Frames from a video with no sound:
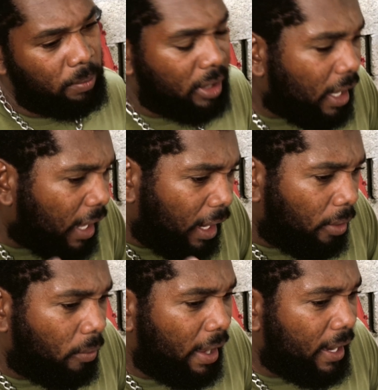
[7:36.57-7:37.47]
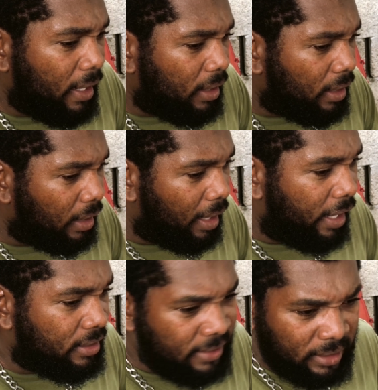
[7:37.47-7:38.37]
But while
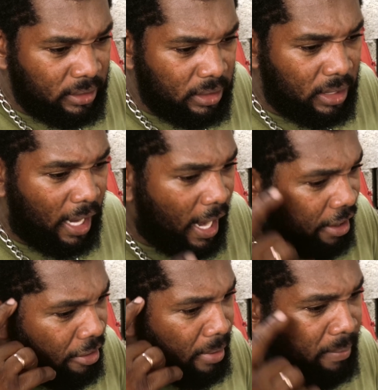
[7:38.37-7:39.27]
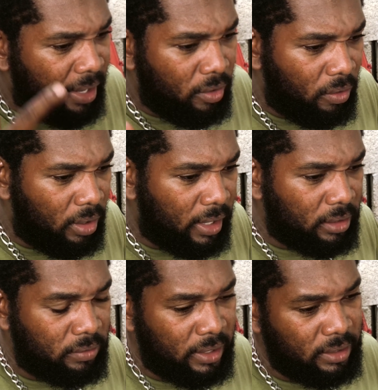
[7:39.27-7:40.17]
I tested the car, I remember all
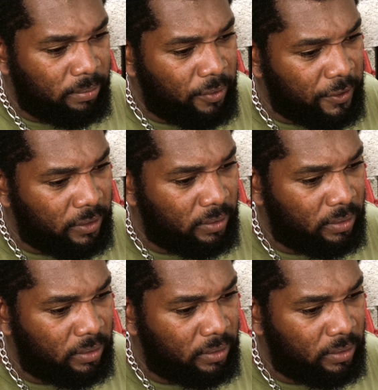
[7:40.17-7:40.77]
that, so I said, boy,